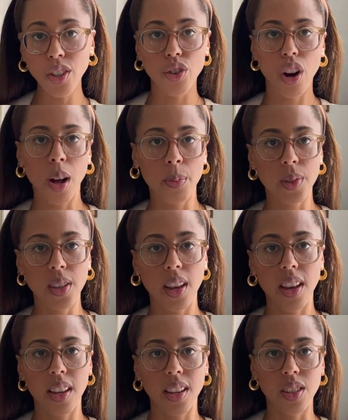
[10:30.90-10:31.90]
drops
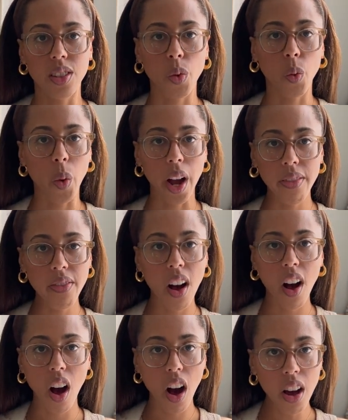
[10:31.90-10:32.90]
his wife
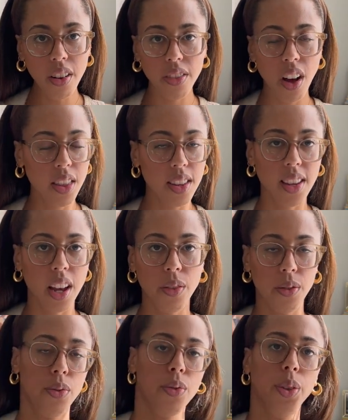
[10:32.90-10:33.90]
off on the side
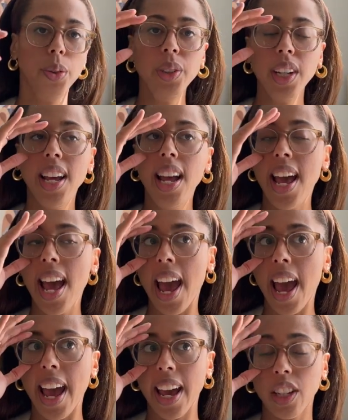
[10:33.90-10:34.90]
of the road.
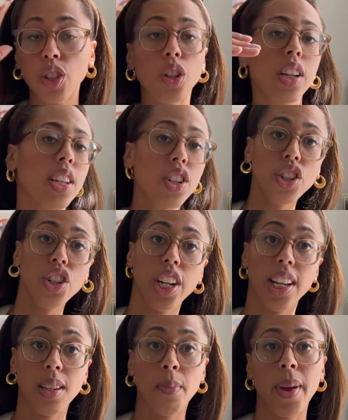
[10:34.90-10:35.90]
Essentially, she
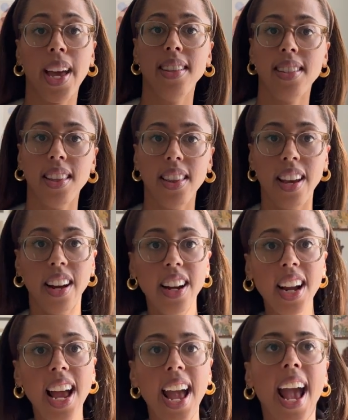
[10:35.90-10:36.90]
gets abandoned
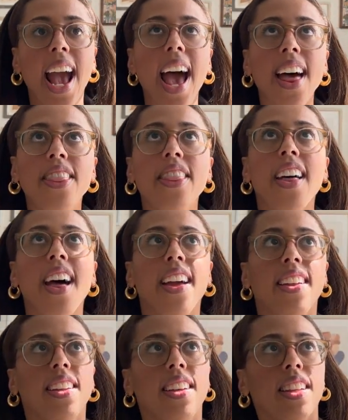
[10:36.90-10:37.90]
there, and
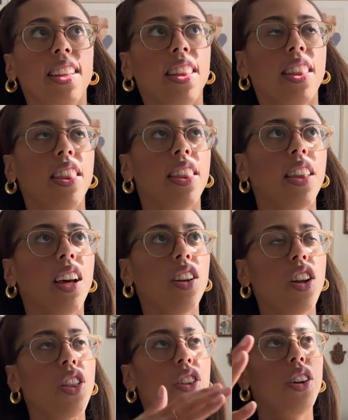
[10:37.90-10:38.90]
then
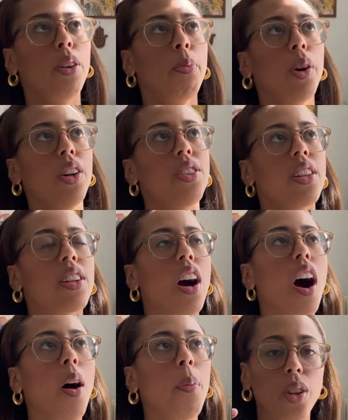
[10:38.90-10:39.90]
another person
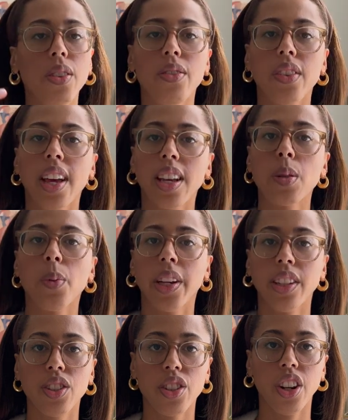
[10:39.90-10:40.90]
comes and
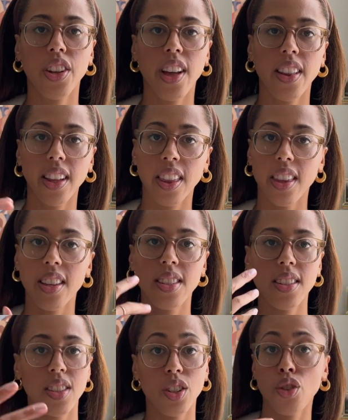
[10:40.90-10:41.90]
explains to her that like this
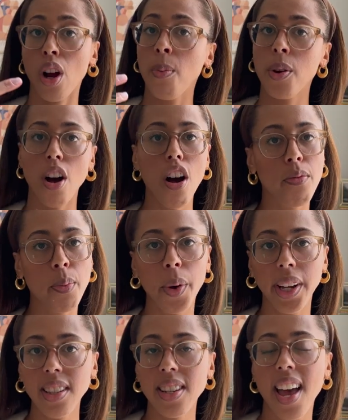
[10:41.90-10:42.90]
is the dropping off
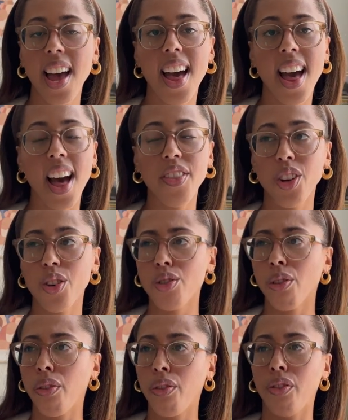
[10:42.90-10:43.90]
point and there's
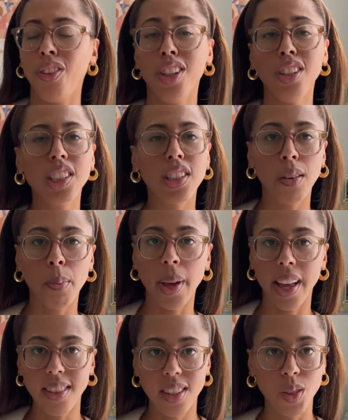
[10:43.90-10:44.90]
a field of
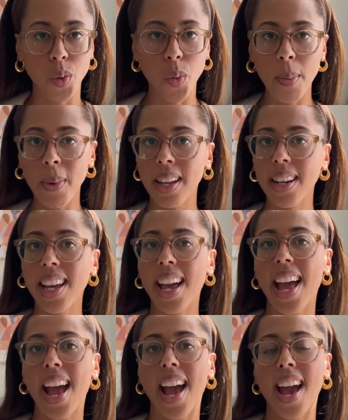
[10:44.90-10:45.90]
abandoned women
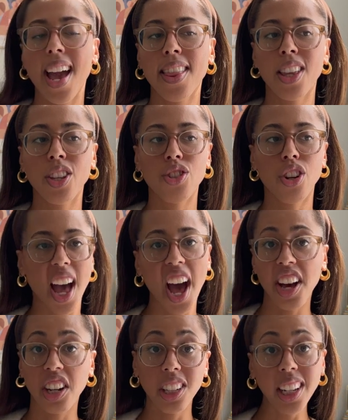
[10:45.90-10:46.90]
and they start
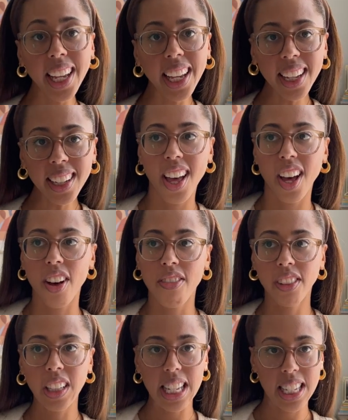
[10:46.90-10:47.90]
heckling
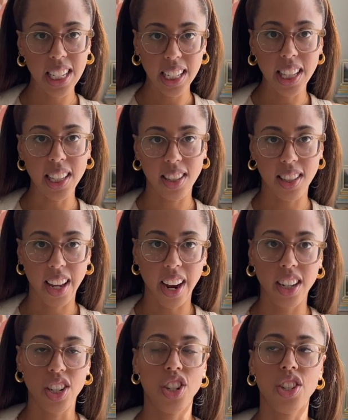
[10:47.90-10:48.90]
Felicity, that's the
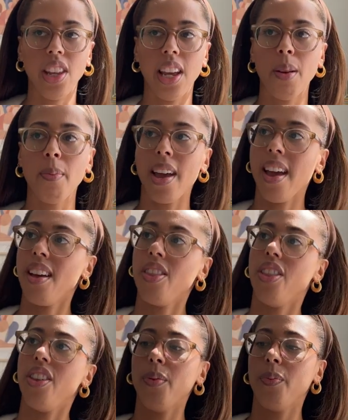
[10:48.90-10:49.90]
character's name,
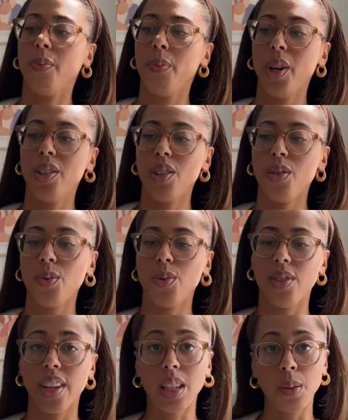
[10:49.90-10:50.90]
and the person
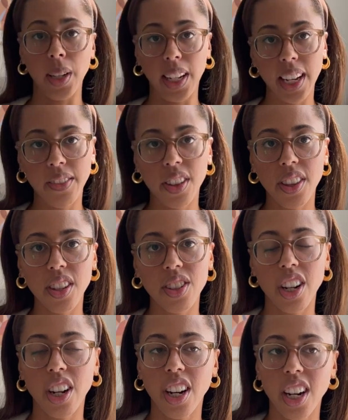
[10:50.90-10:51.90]
who's explaining everything
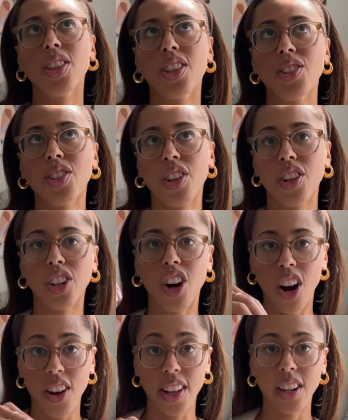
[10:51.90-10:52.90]
to her. There's another
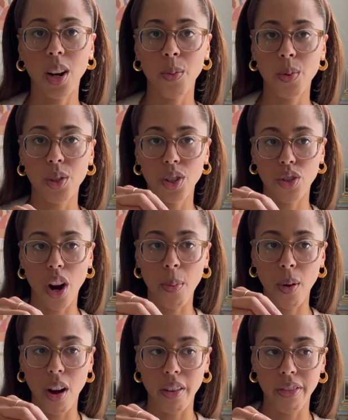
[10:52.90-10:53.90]
car that comes to
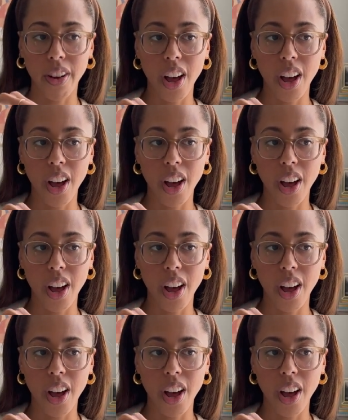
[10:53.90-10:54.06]
drop off